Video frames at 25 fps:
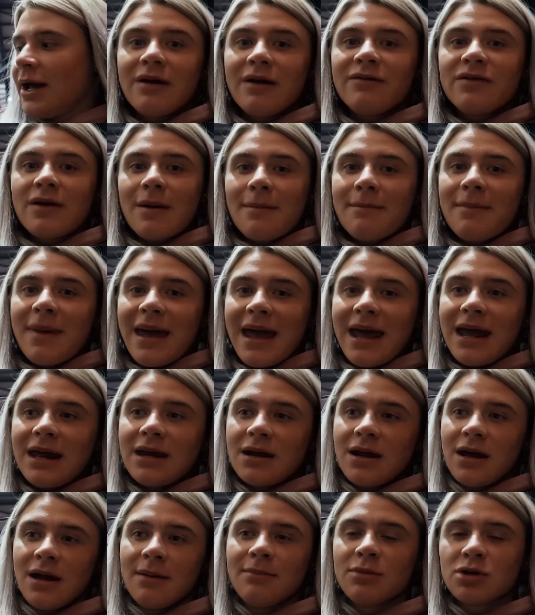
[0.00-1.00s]
of the
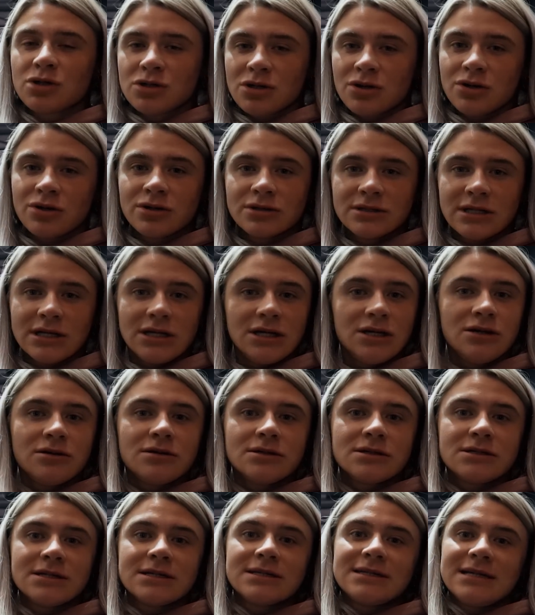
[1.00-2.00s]
main muscles that you
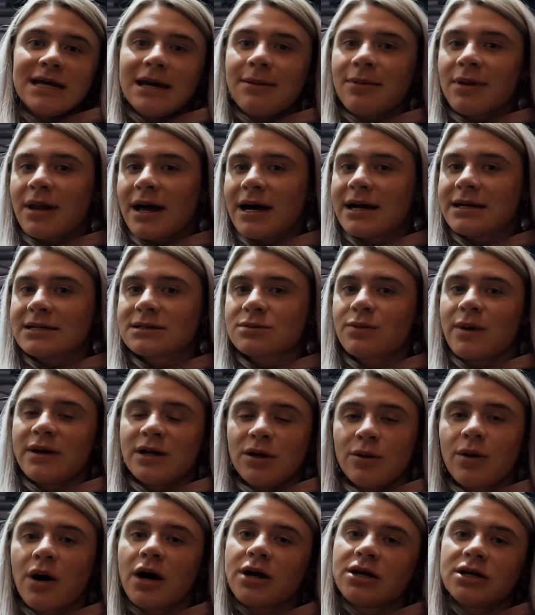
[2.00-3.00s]
use to stabilize when
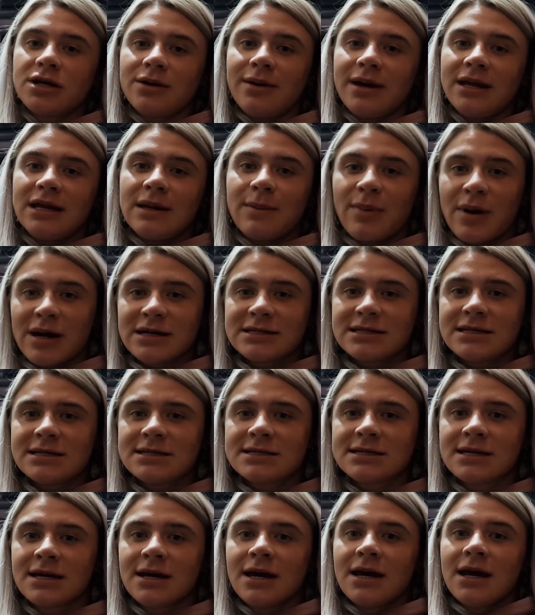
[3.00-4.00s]
you are doing your
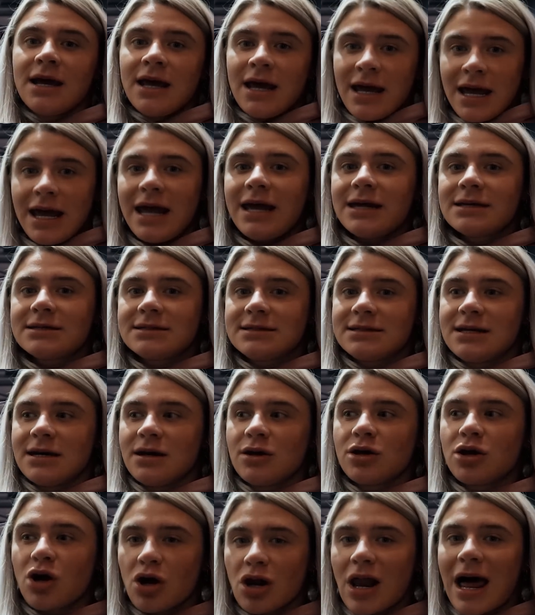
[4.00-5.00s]
presses is
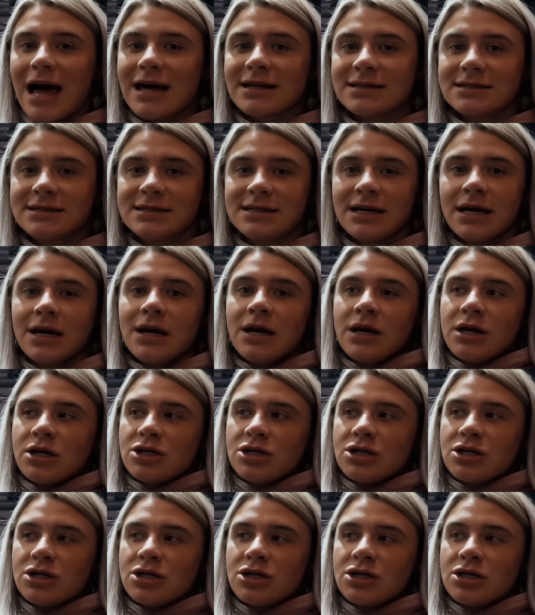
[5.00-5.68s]
your lats.